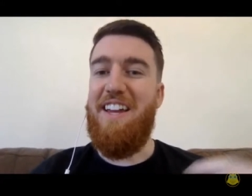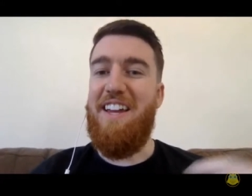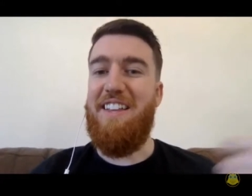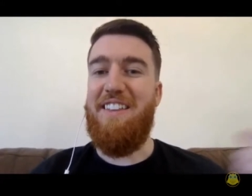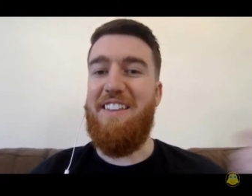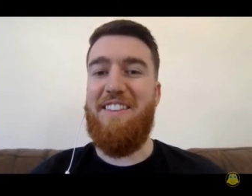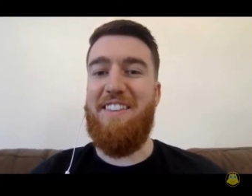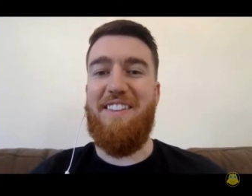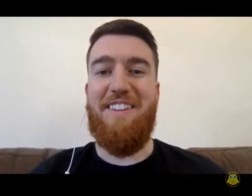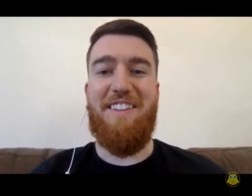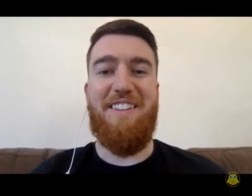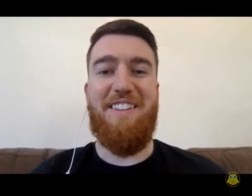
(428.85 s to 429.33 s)

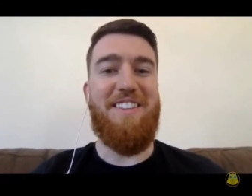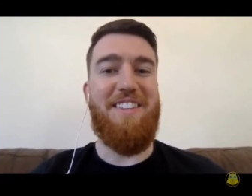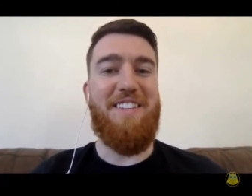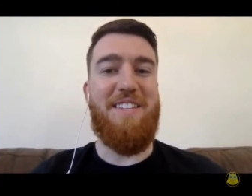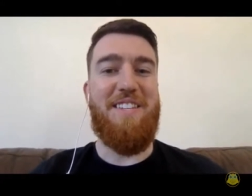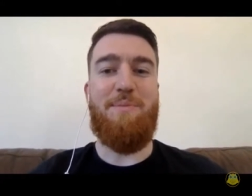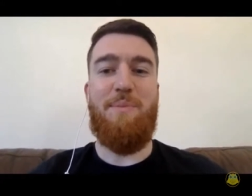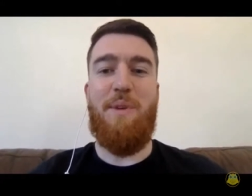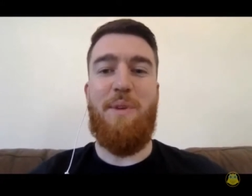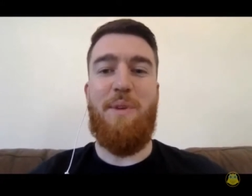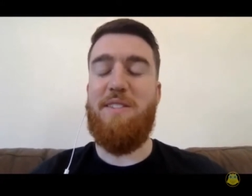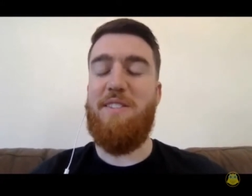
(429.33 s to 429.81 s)
in the, the
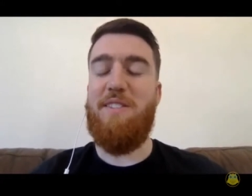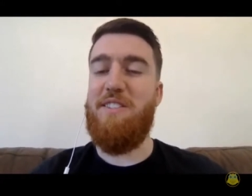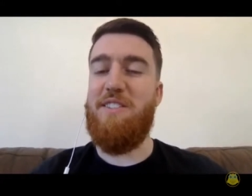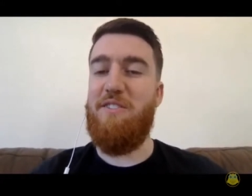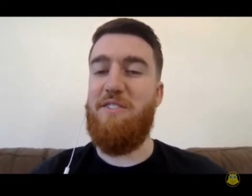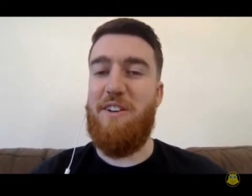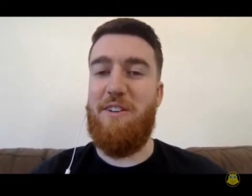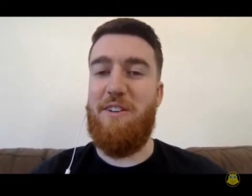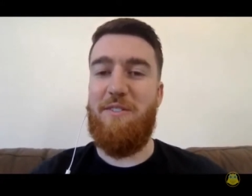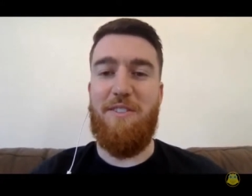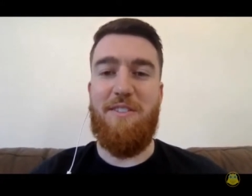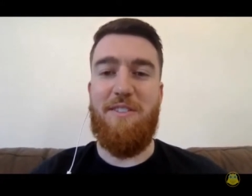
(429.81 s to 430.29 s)
spaces
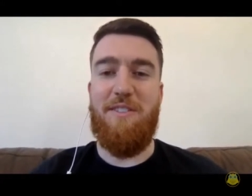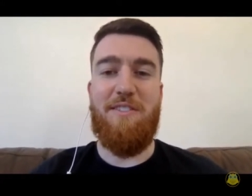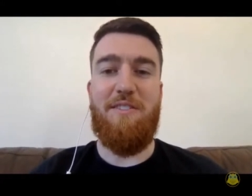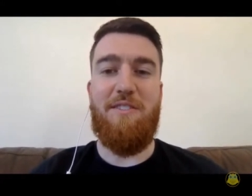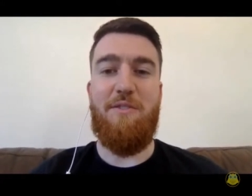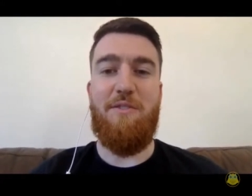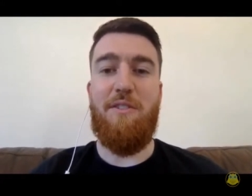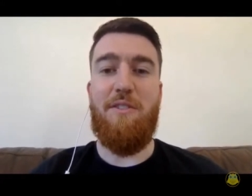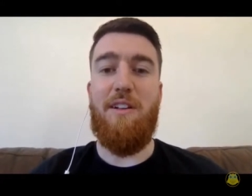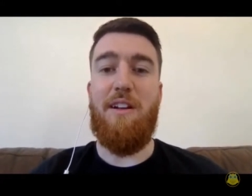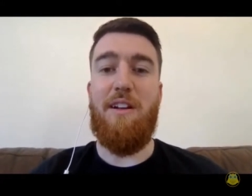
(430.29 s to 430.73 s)
around the school.